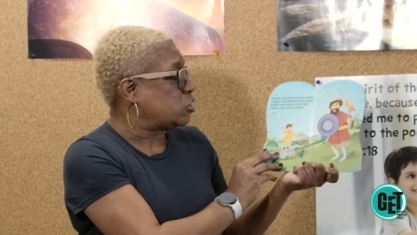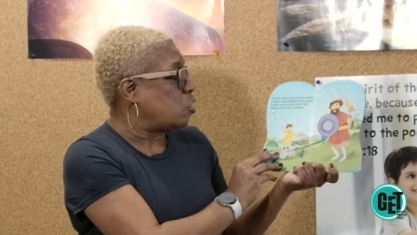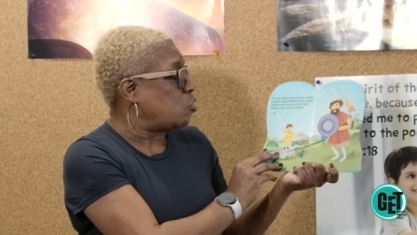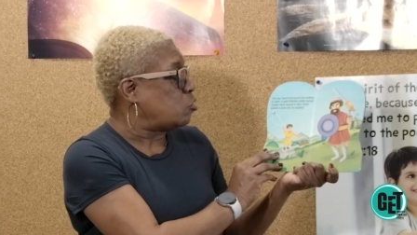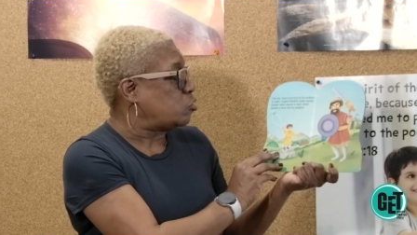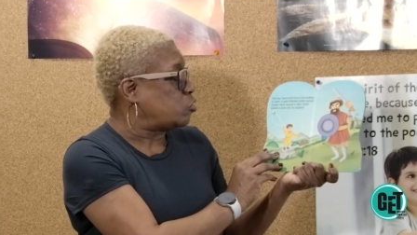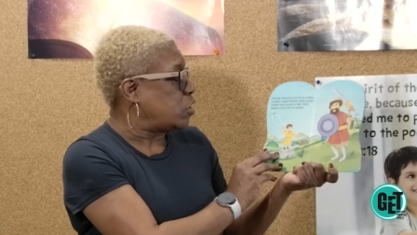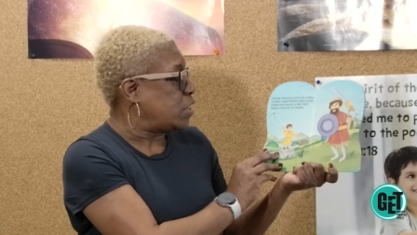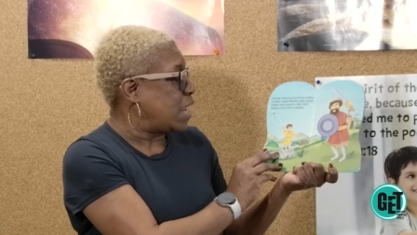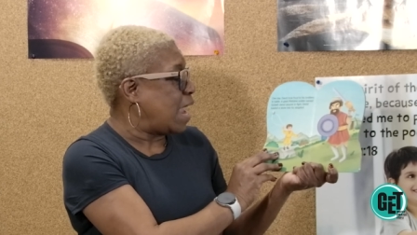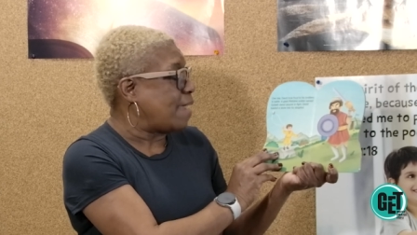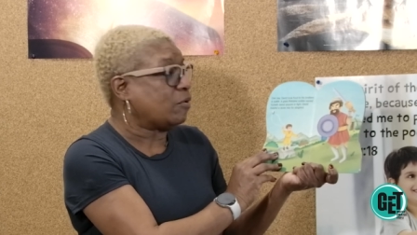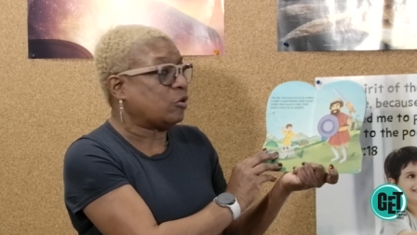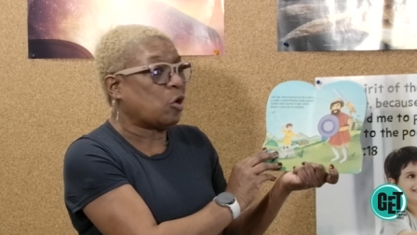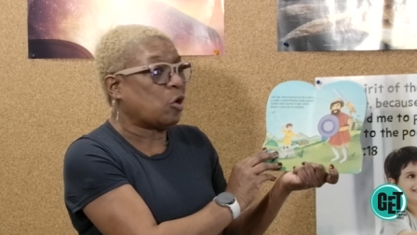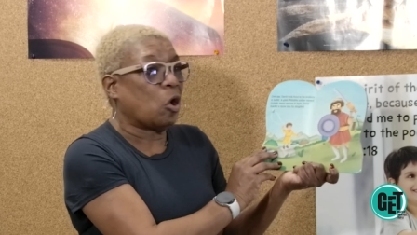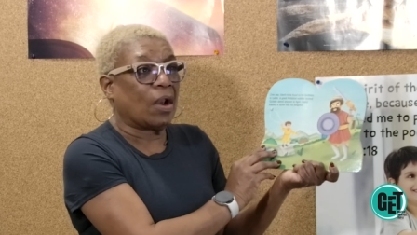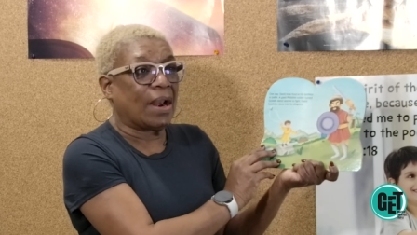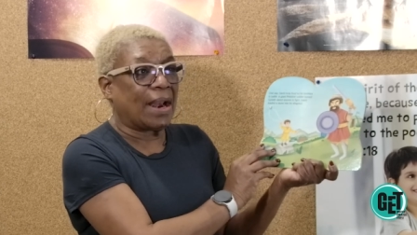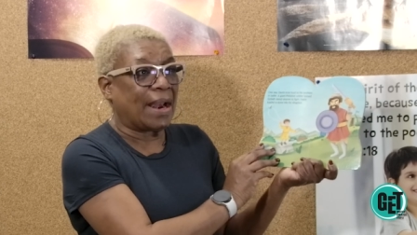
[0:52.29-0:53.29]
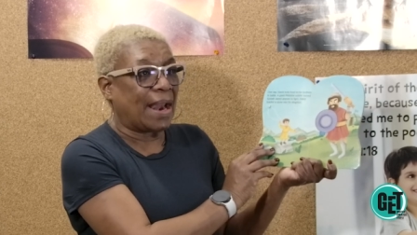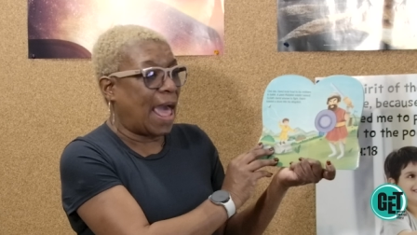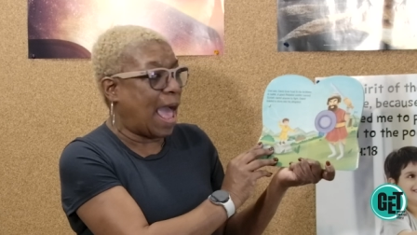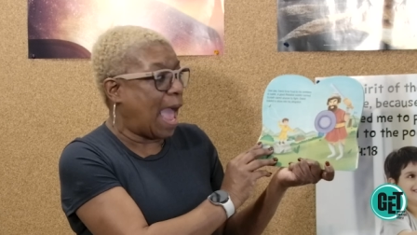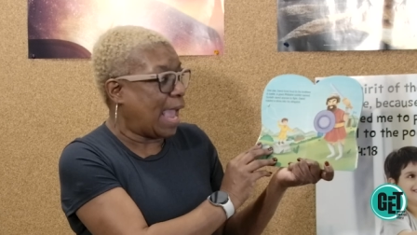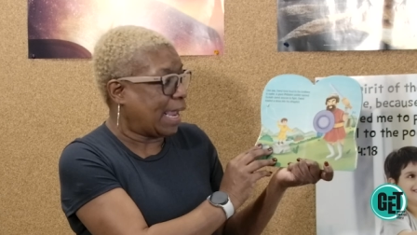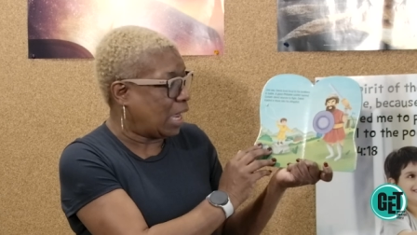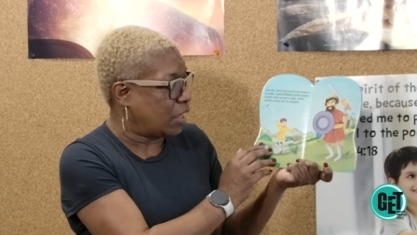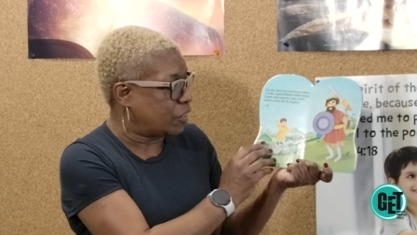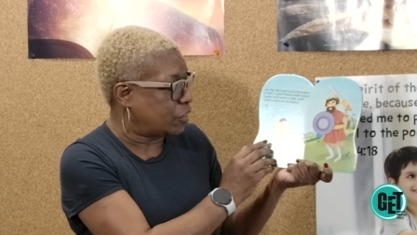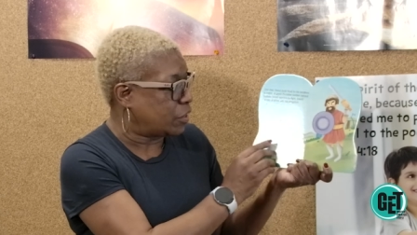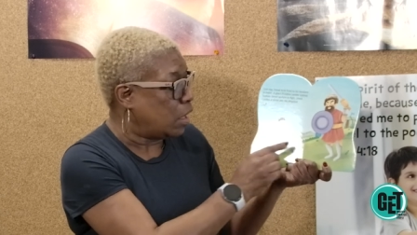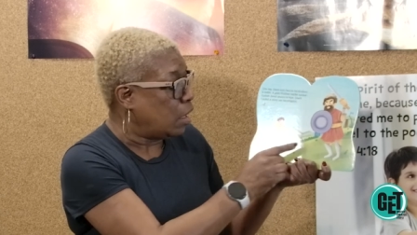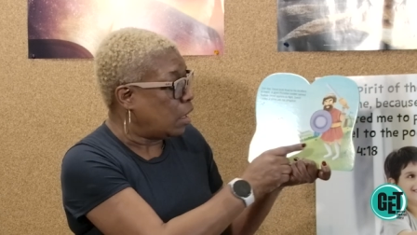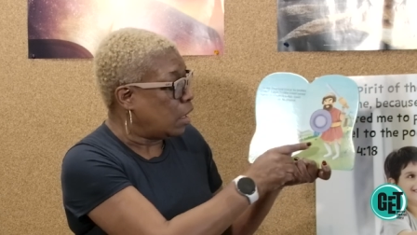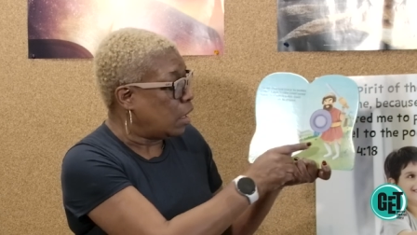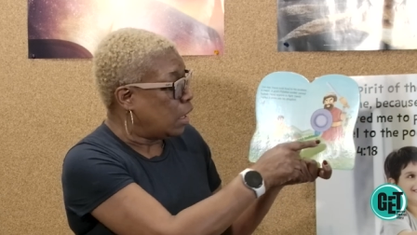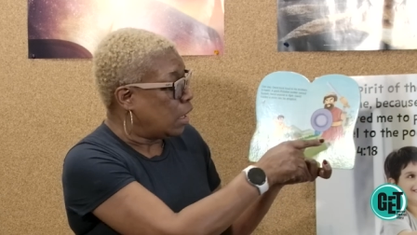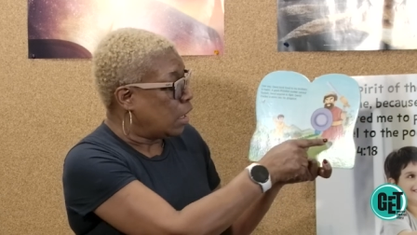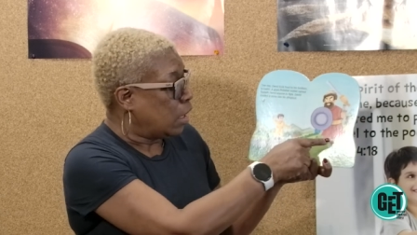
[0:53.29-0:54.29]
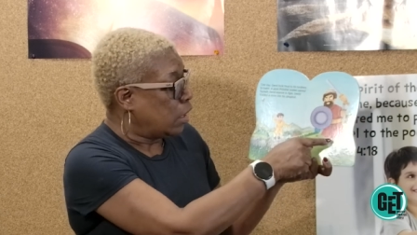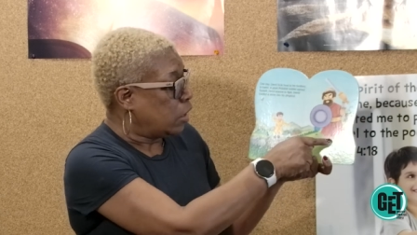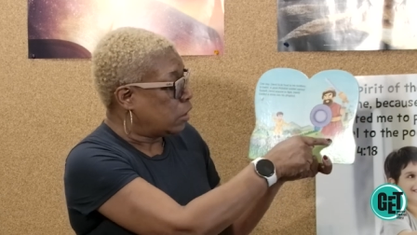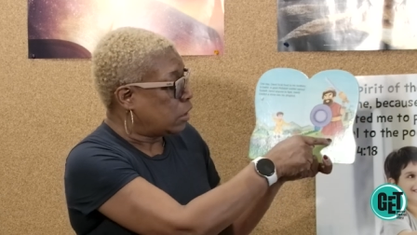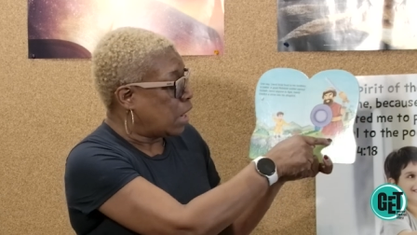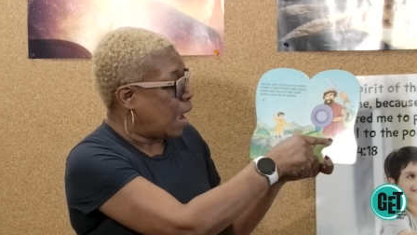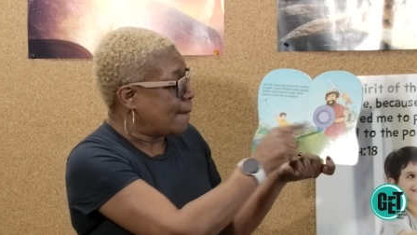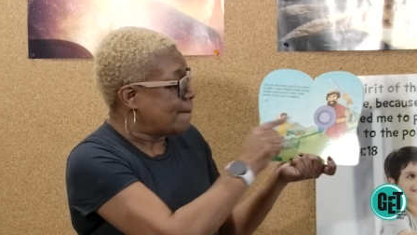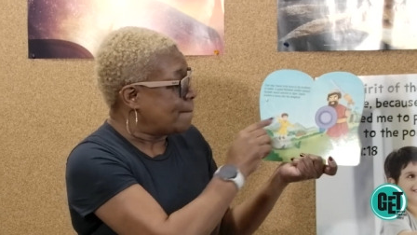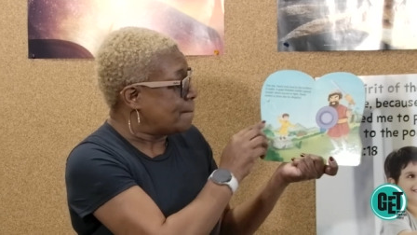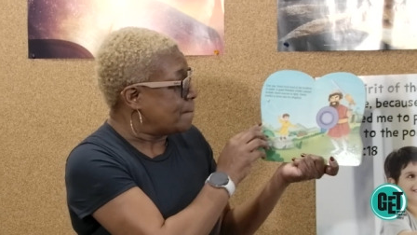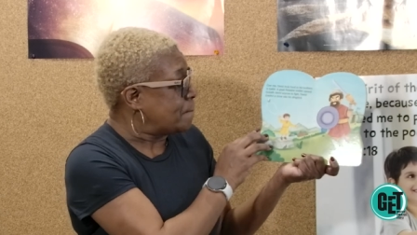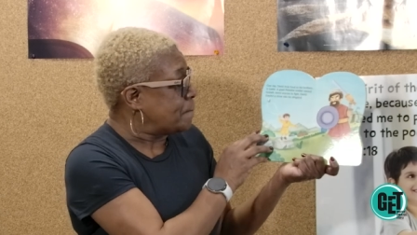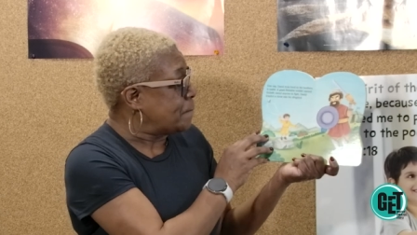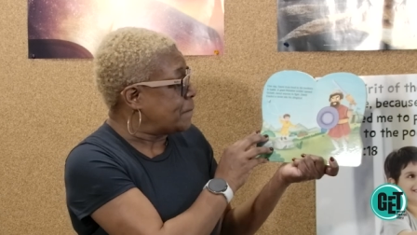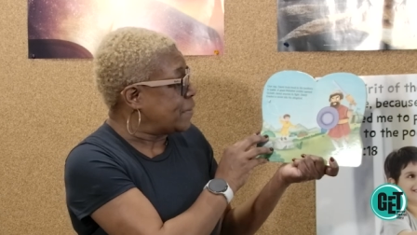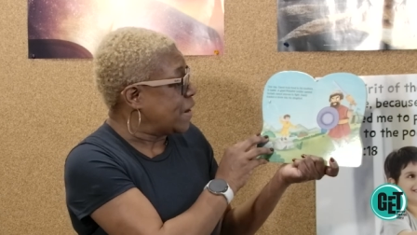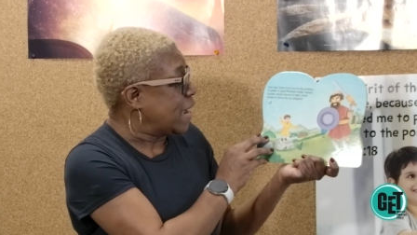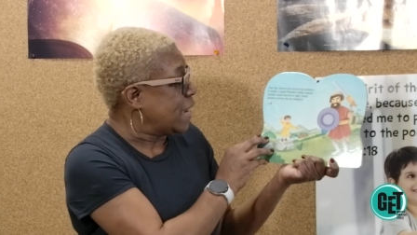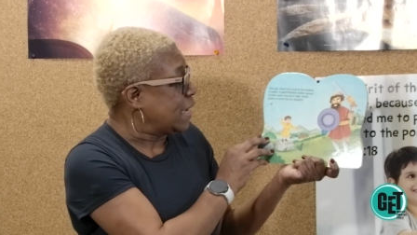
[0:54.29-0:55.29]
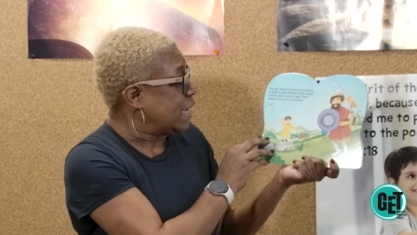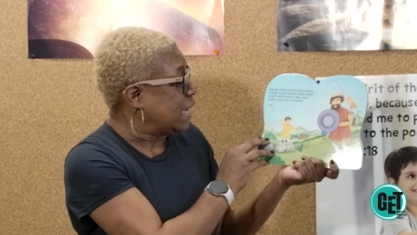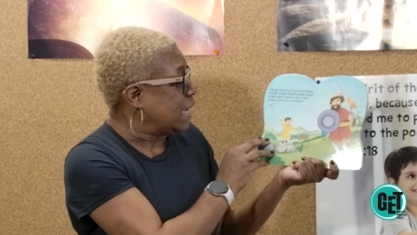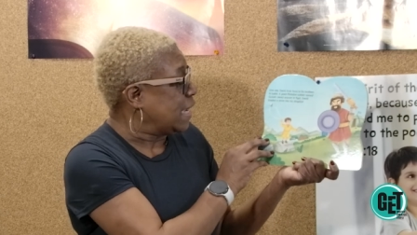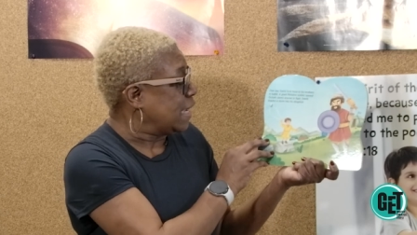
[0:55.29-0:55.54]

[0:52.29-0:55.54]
soldier named Goliath. Look how big